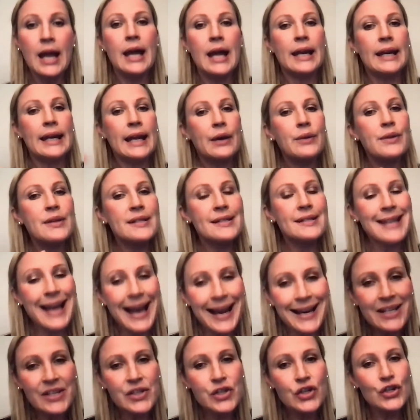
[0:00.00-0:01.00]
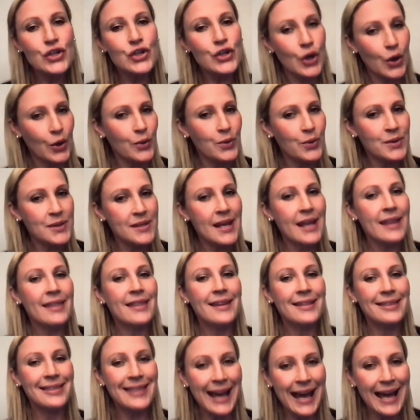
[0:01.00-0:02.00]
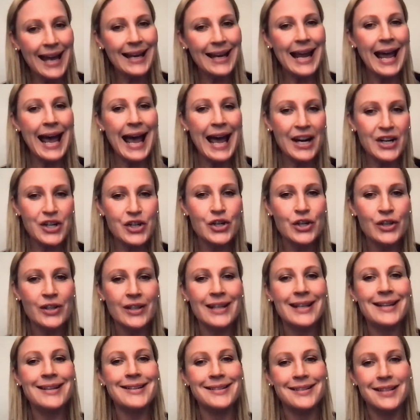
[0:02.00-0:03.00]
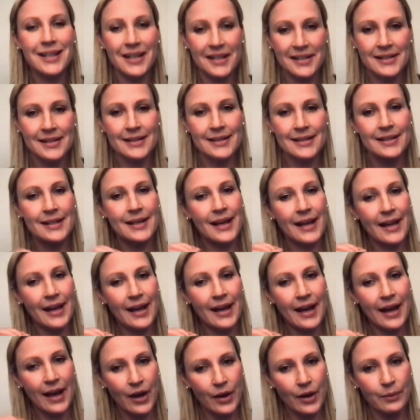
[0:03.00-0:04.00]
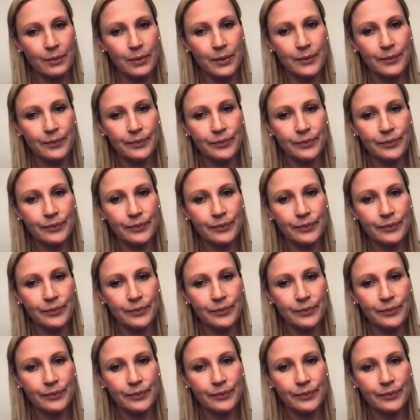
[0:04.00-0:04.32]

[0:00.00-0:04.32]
Now, the science shows that that actually doesn't help.